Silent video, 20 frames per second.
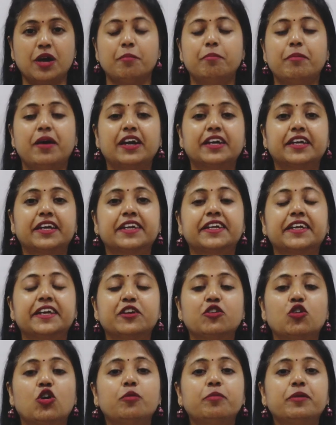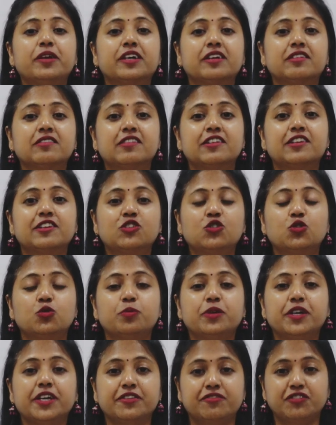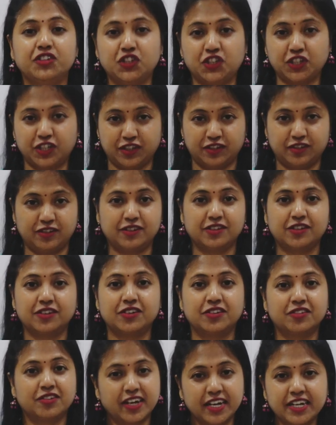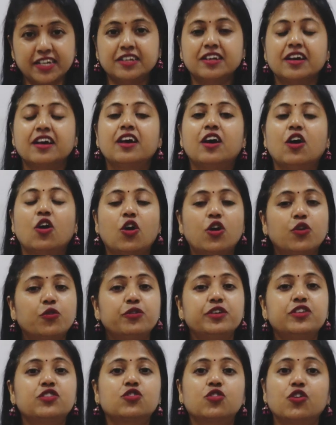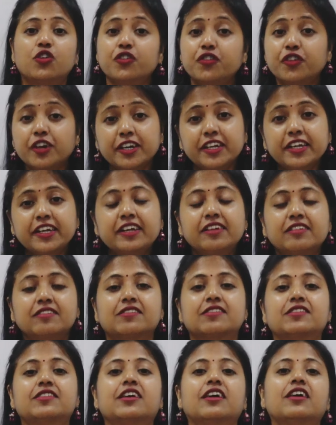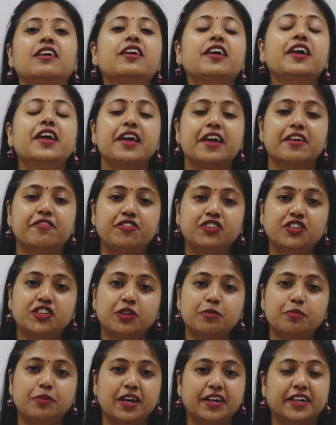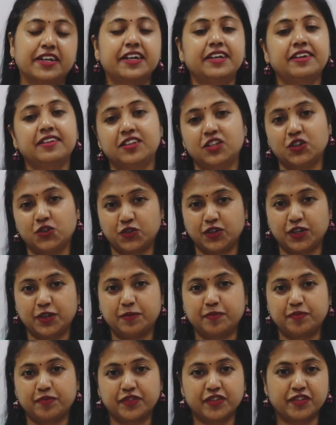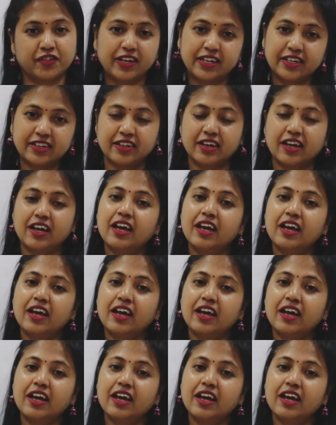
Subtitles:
Market cannot be considered to be efficient, right? Or which contradicts the efficient market theory, right?